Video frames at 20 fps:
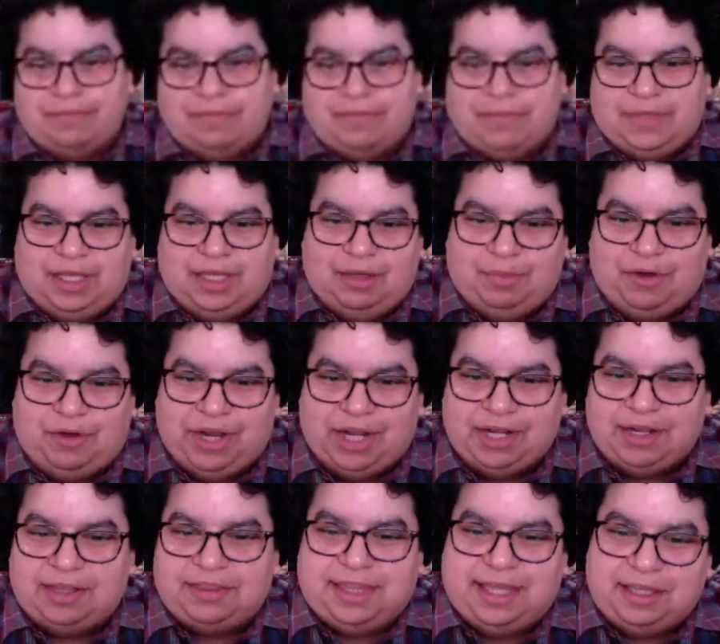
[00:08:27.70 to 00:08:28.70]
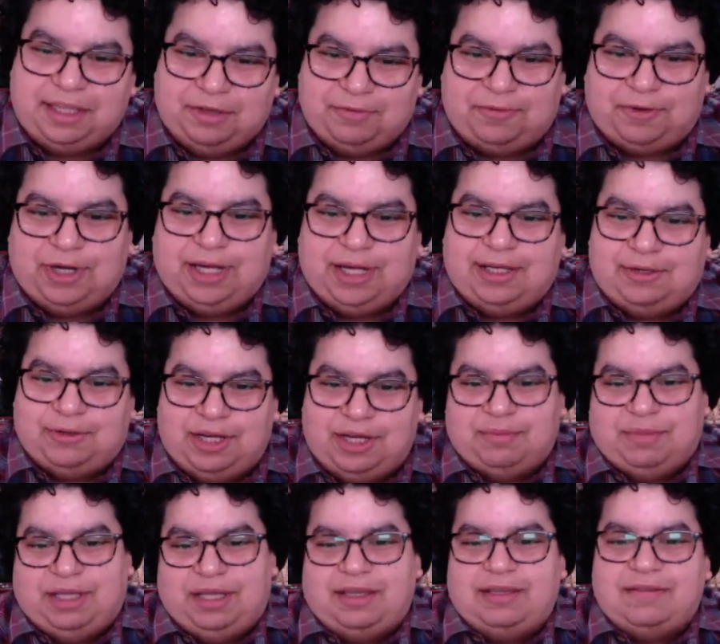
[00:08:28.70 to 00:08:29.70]
Mariana, thank you for including
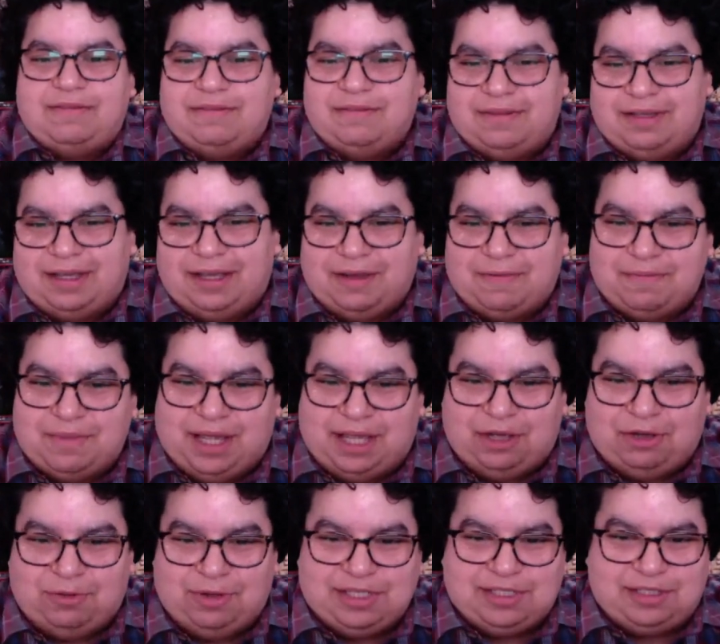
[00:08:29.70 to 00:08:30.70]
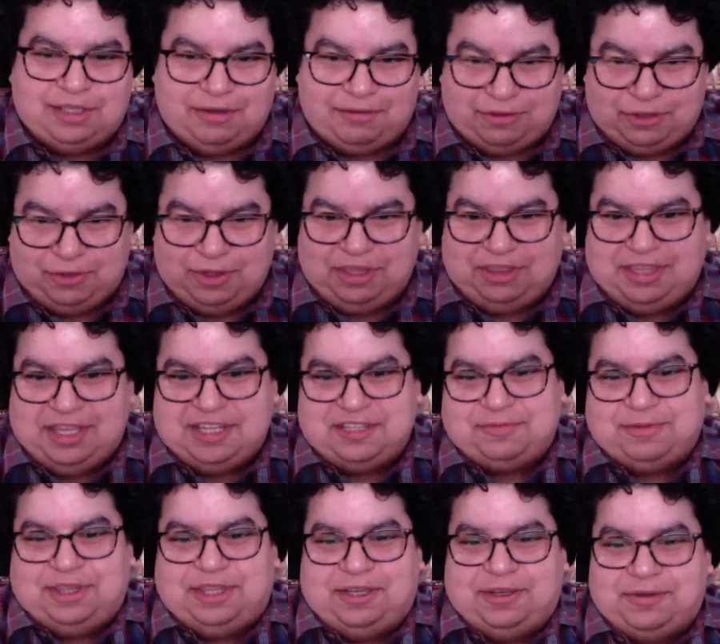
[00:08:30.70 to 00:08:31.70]
me. I always love doing things
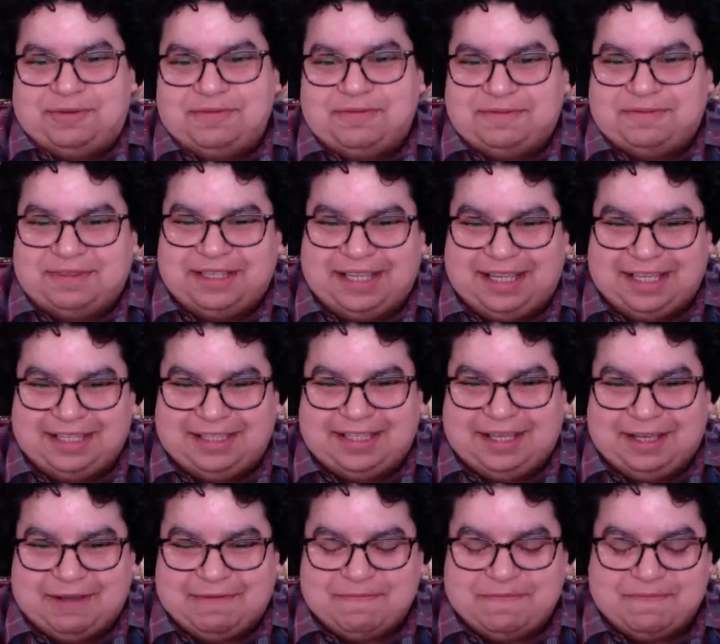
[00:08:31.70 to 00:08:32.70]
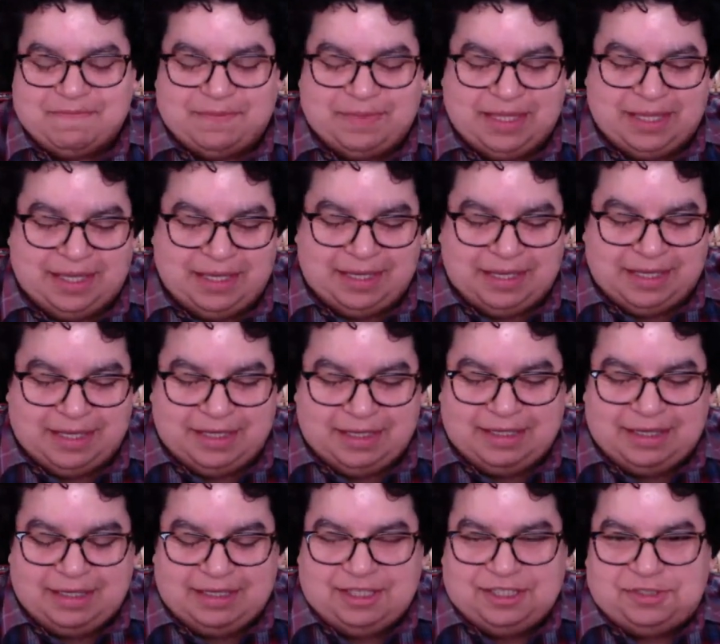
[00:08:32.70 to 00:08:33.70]
with you. And
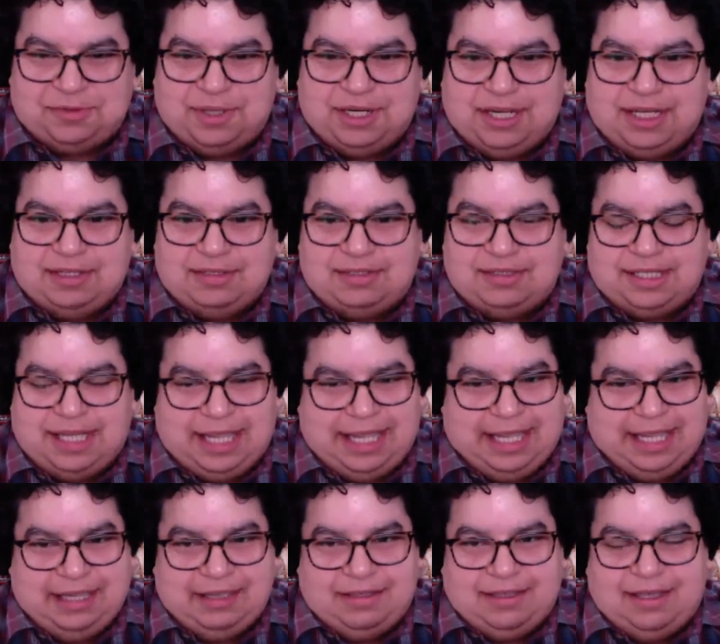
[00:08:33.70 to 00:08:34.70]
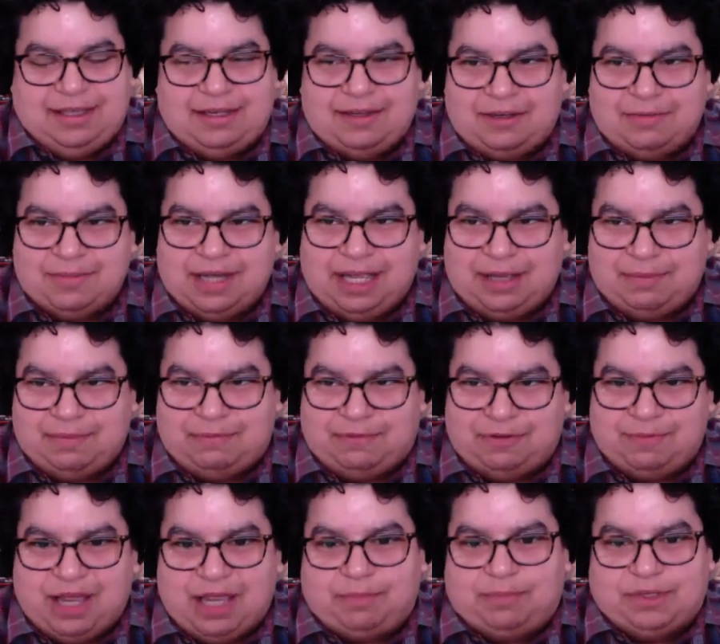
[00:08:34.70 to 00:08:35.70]
I just want to say that
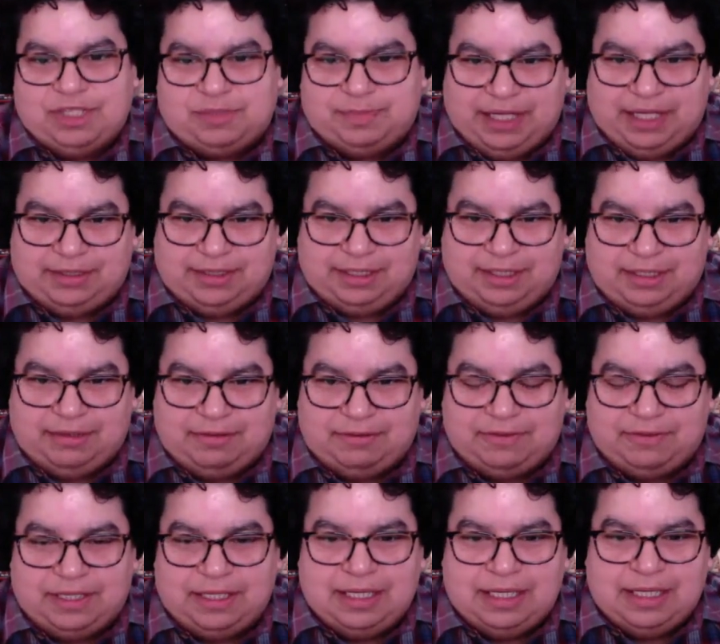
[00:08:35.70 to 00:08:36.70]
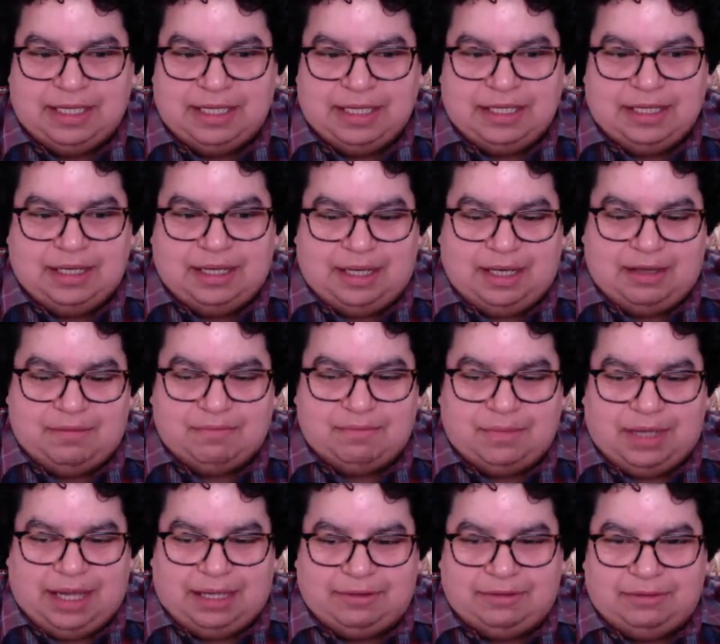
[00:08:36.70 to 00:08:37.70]
from my perspective,
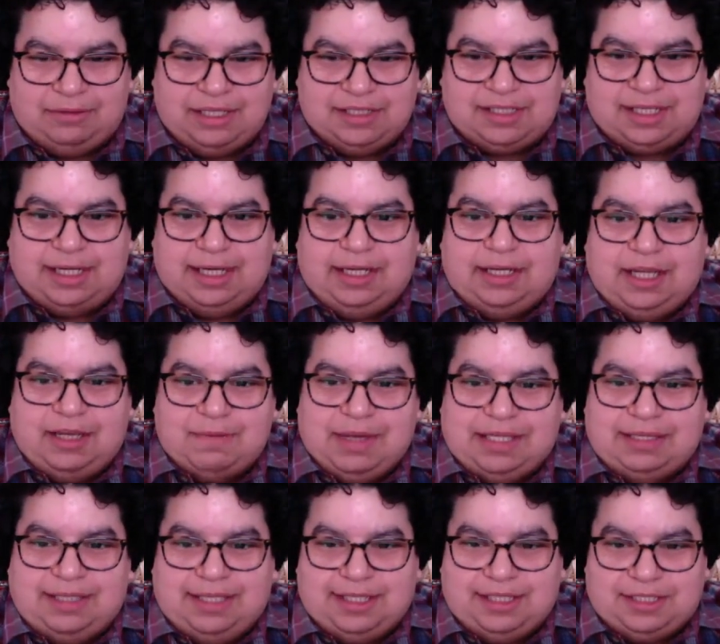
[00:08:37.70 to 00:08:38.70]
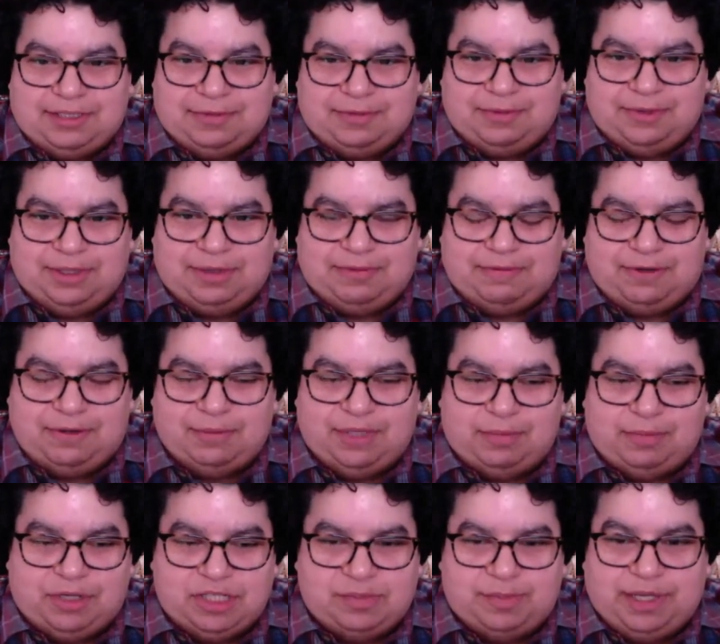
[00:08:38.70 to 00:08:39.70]
I don't necessarily come at this from
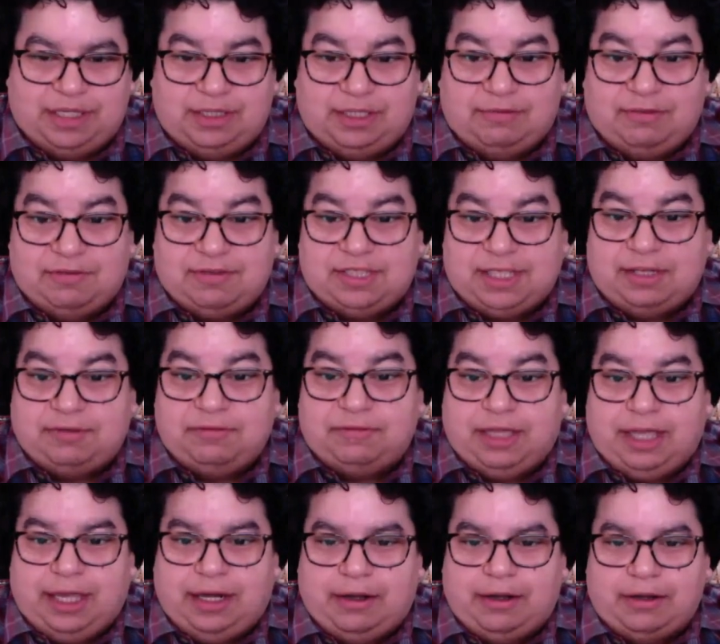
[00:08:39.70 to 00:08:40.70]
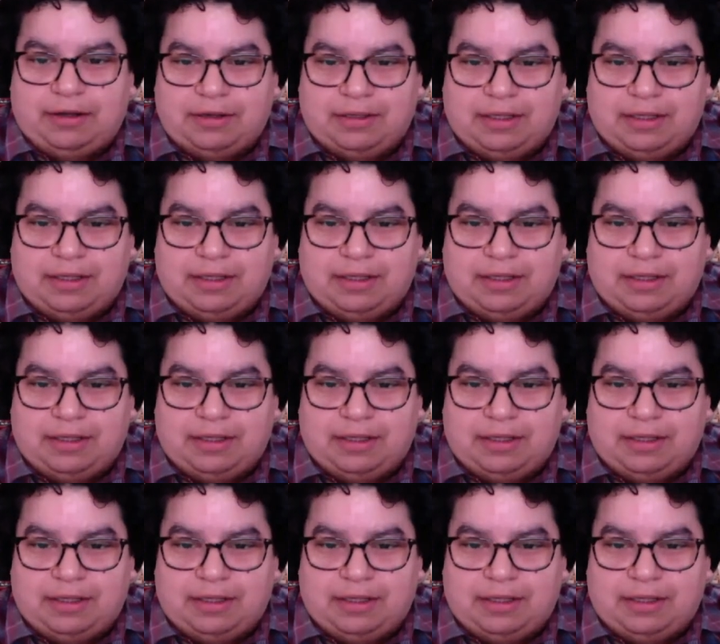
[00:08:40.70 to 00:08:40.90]
the perspective of self-care.